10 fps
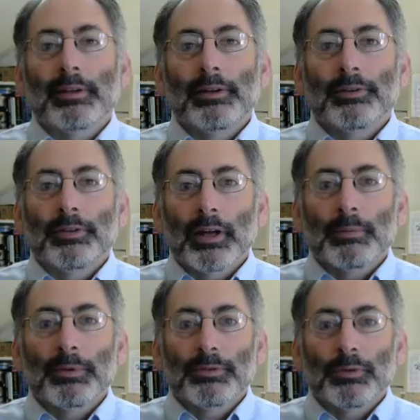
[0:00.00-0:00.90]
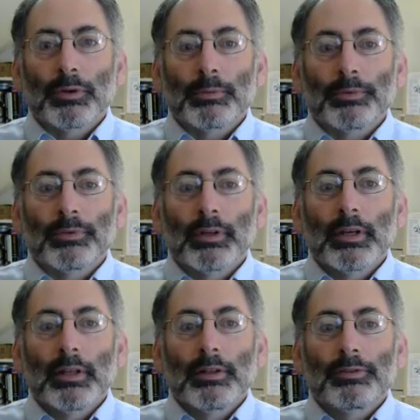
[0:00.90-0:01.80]
and autonomous forms.
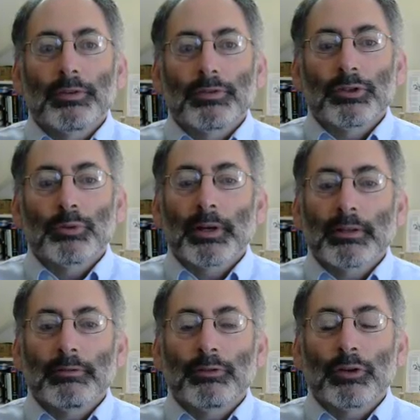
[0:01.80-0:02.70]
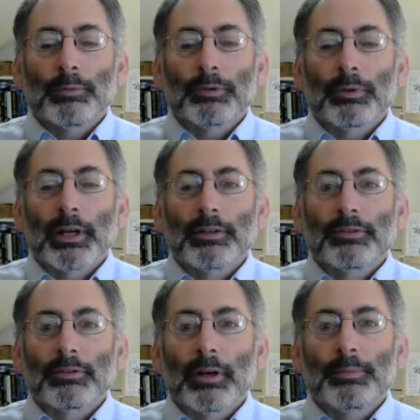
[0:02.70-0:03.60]
Social directed form is what I
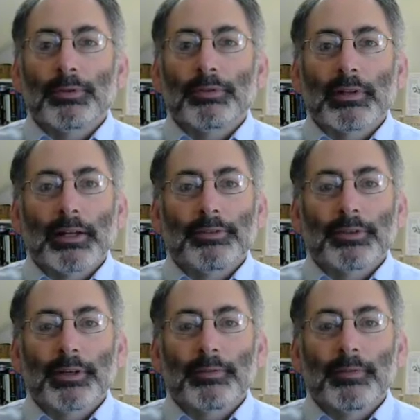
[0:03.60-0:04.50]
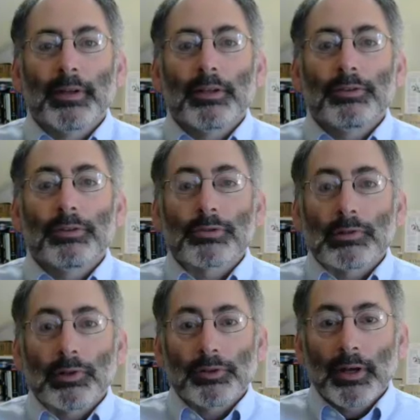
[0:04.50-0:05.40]
described 2 slides ago. Social
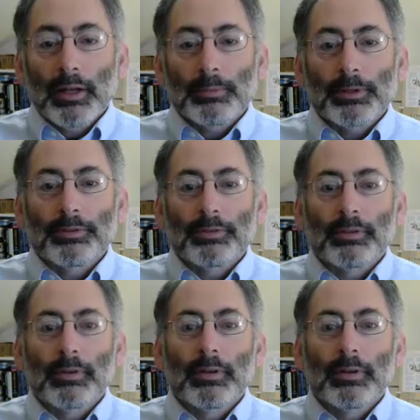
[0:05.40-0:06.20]
autonomous,